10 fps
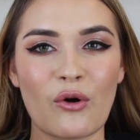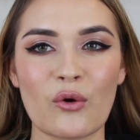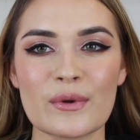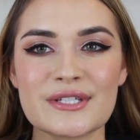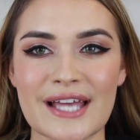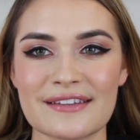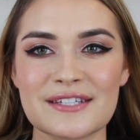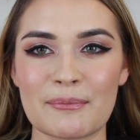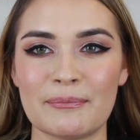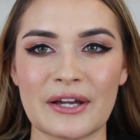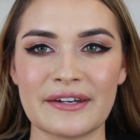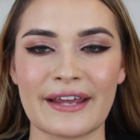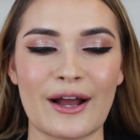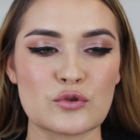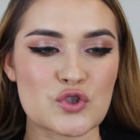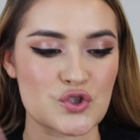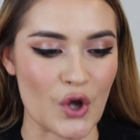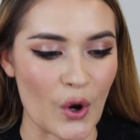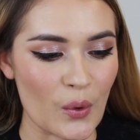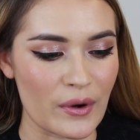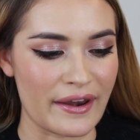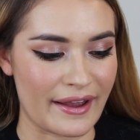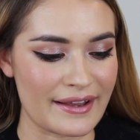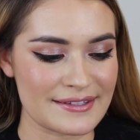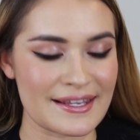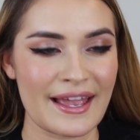always ends up blending out so nice,